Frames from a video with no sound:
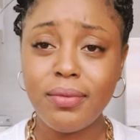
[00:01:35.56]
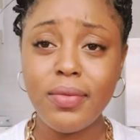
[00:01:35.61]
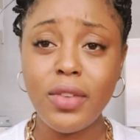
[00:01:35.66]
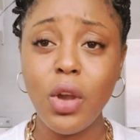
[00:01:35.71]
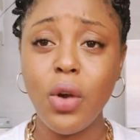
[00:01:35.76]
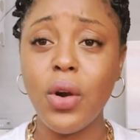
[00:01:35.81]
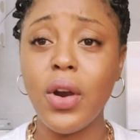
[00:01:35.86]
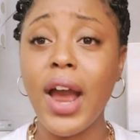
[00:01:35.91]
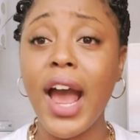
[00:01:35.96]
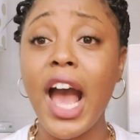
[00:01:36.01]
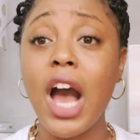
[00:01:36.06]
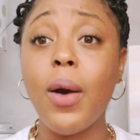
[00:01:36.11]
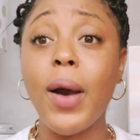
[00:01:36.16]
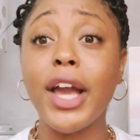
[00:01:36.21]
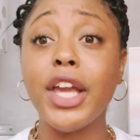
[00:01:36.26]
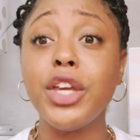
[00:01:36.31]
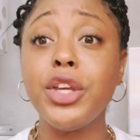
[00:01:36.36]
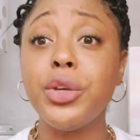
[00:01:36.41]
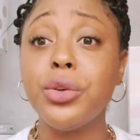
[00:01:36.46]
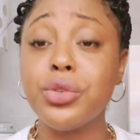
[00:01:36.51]
or how
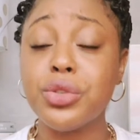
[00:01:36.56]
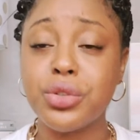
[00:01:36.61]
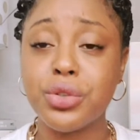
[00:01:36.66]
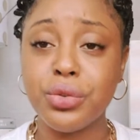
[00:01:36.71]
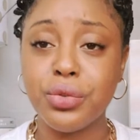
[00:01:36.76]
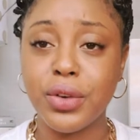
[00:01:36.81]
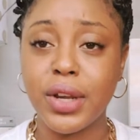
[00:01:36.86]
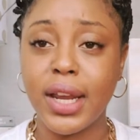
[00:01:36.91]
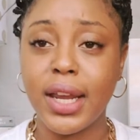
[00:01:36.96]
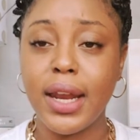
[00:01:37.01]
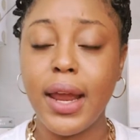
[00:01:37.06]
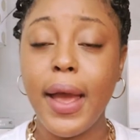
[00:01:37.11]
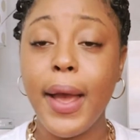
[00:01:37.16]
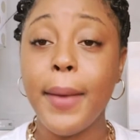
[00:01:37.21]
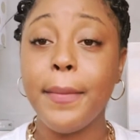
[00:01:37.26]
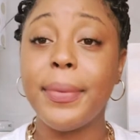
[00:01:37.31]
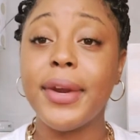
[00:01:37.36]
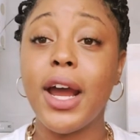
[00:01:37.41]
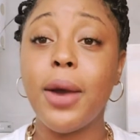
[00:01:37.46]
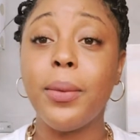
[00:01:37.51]
I used to read,
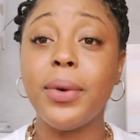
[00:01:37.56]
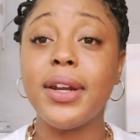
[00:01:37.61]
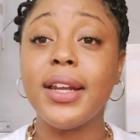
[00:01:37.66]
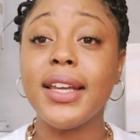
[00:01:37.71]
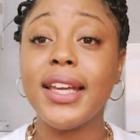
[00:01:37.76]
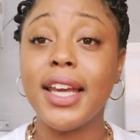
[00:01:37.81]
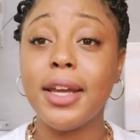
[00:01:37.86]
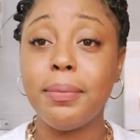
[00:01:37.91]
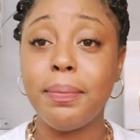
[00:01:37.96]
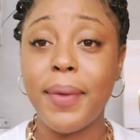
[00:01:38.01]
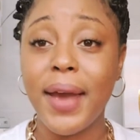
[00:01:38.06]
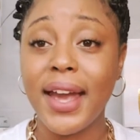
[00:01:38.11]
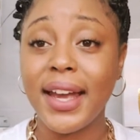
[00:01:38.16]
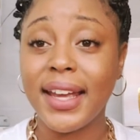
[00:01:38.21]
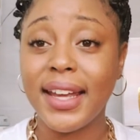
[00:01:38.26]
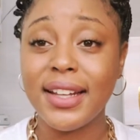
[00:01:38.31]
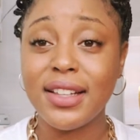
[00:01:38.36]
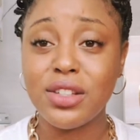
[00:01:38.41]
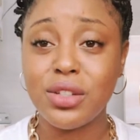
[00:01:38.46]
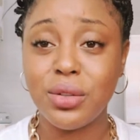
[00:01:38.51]
but I want to get
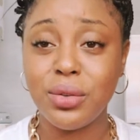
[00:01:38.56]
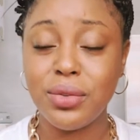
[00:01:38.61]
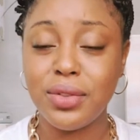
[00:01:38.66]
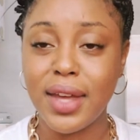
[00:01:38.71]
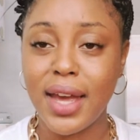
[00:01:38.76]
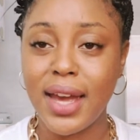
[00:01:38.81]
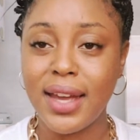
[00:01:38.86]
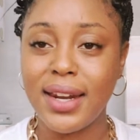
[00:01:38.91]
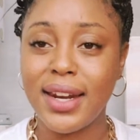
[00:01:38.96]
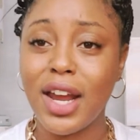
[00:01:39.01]
back into that.